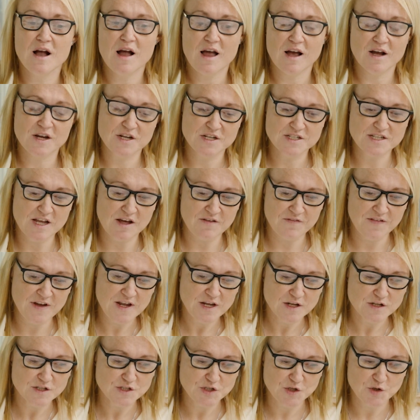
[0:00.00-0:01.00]
because I
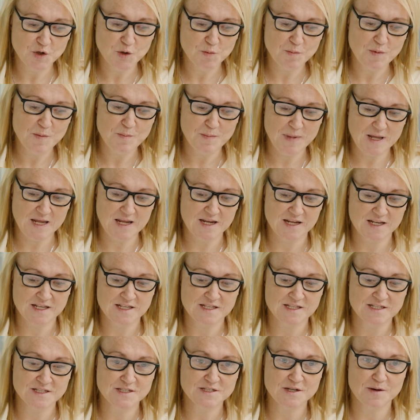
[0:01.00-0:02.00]
think as human
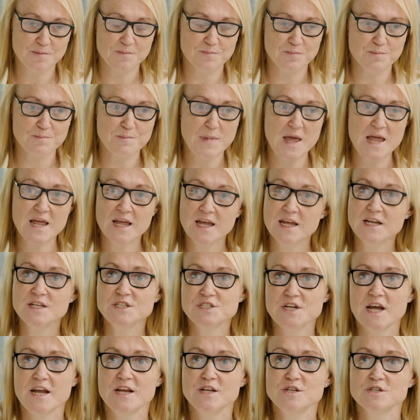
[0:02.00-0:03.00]
beings, making
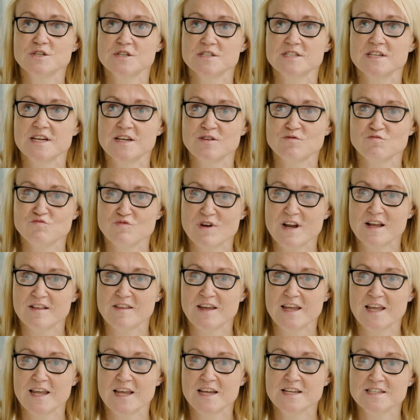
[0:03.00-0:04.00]
changes is really
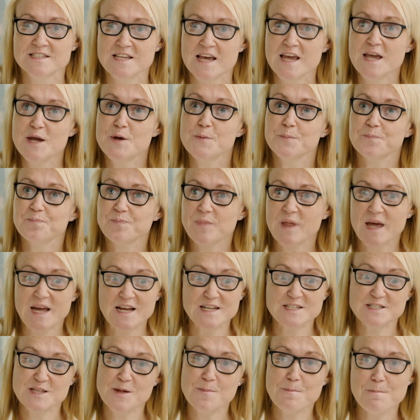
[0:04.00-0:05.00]
easy.
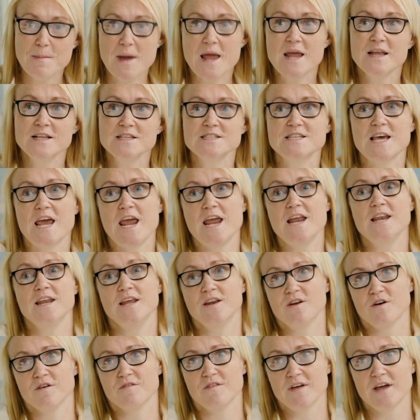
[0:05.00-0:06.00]
It's the
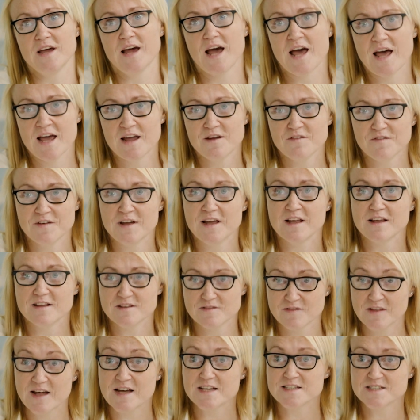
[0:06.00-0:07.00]
maintaining of it, I think
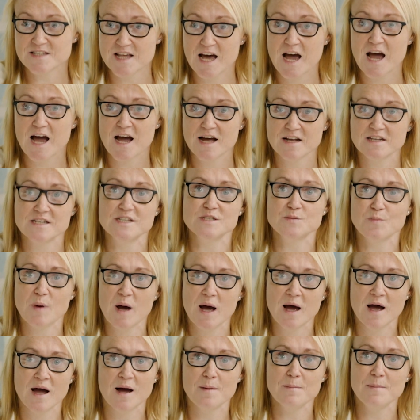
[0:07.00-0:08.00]
that's the hardest
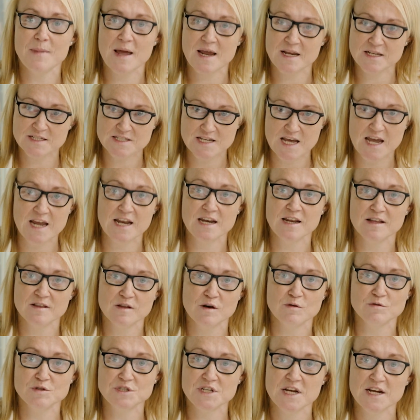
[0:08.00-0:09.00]
part, maintaining
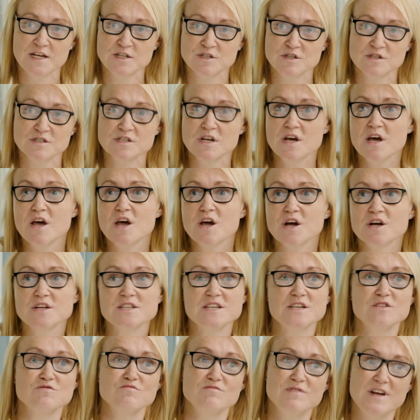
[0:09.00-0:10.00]
those changes, because
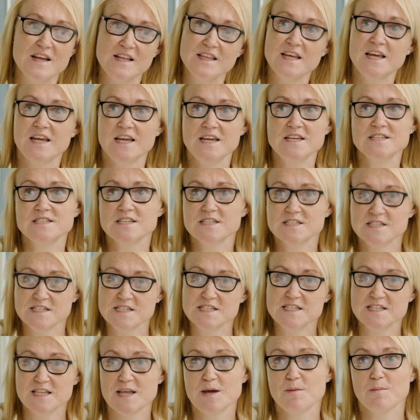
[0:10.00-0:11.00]
it's really easy to
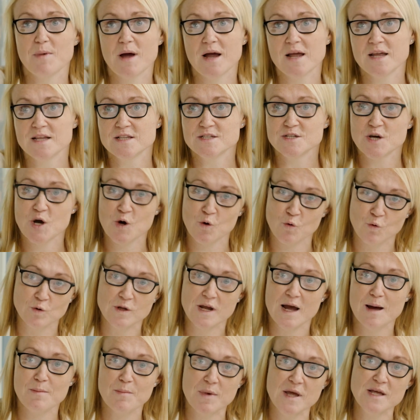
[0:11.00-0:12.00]
slip back into old
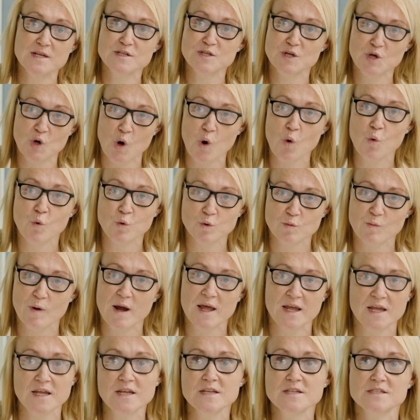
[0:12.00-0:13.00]
habits and old
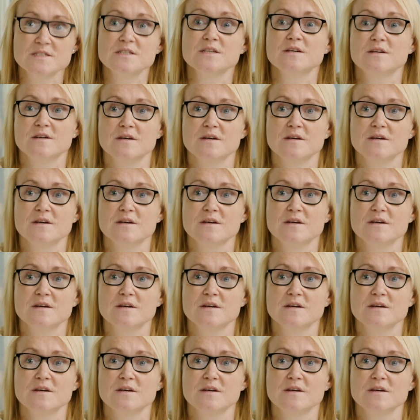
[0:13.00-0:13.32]
ways.